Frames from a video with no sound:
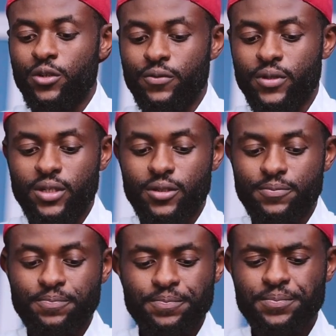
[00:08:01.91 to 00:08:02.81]
of
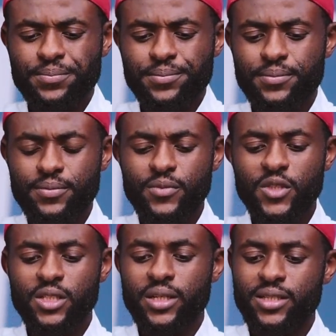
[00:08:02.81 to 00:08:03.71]

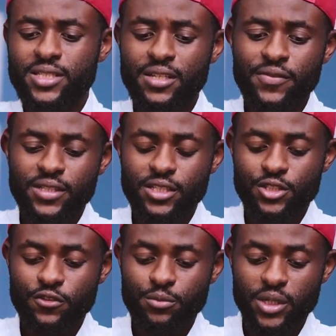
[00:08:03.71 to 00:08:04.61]
the disadvantage
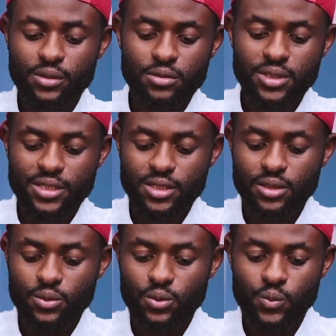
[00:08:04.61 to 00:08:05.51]
of me
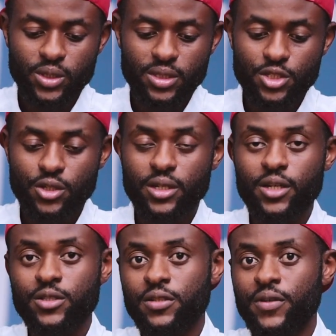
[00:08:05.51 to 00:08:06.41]
starting with a Sony
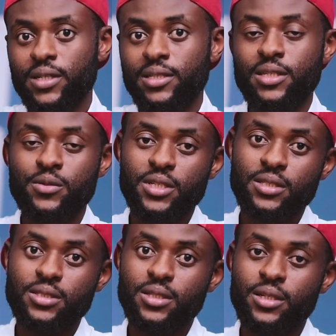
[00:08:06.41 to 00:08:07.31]
now is the fact that I'll
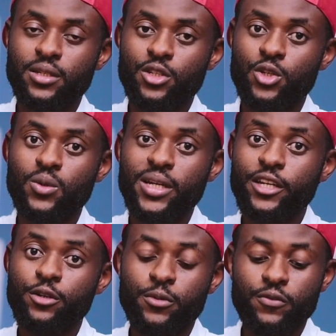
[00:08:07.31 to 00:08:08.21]
start a new
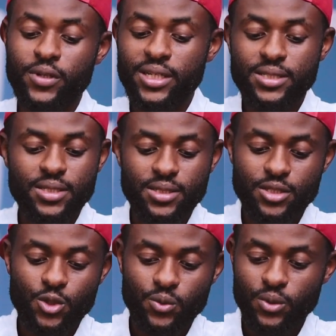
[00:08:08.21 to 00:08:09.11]
lineup of lenses.
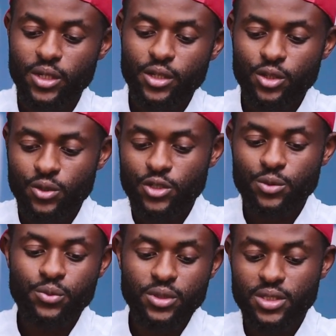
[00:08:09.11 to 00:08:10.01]
So you also
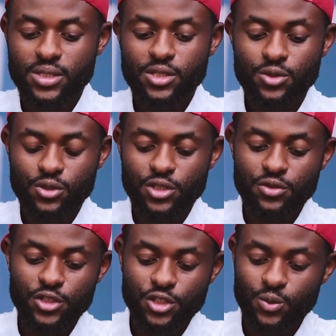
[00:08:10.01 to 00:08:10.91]
put this into
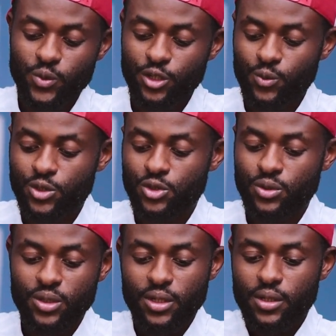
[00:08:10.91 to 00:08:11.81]
consideration when you want to
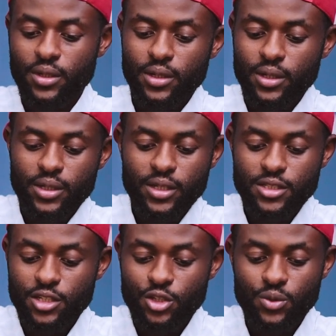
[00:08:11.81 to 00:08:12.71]

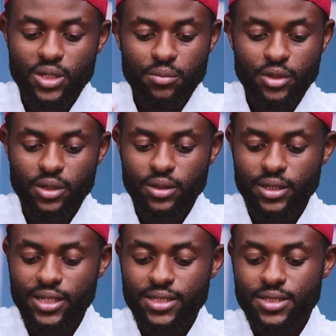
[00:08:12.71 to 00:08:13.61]
get a new camera,
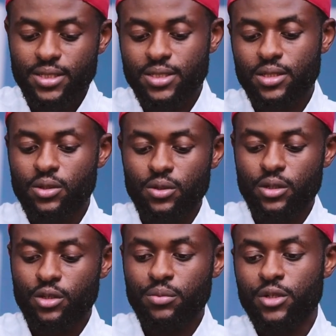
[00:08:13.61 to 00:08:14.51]
lenses or
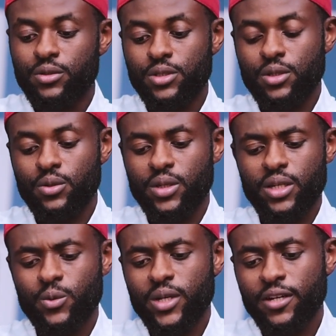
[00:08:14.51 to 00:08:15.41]
your mirror. So
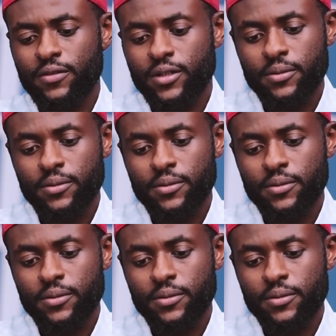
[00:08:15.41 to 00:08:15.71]
here we have